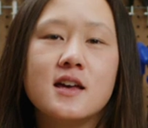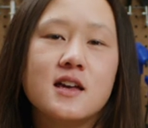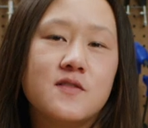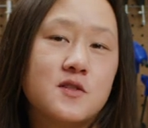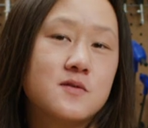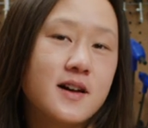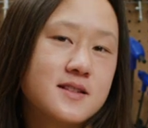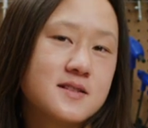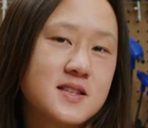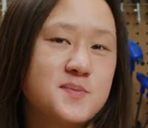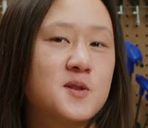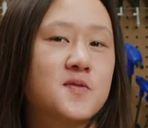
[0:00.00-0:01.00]
If you'd like to
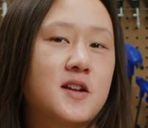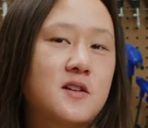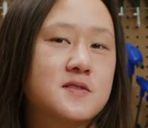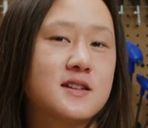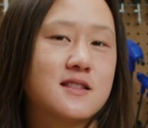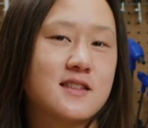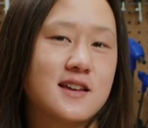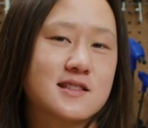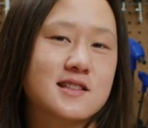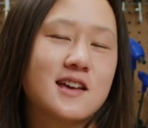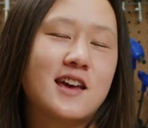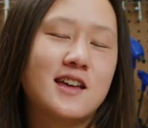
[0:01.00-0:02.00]
see more videos like
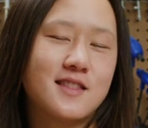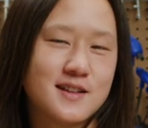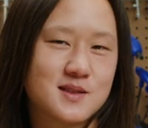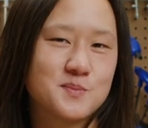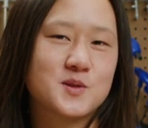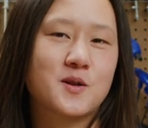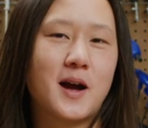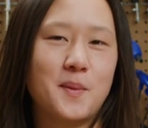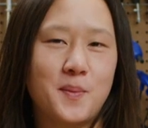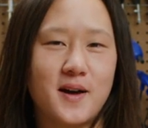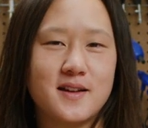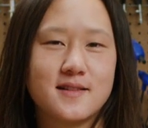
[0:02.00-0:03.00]
this, hit that
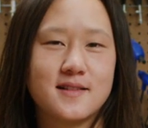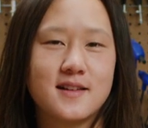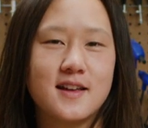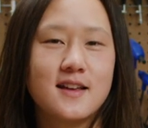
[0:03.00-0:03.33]
subscribe button.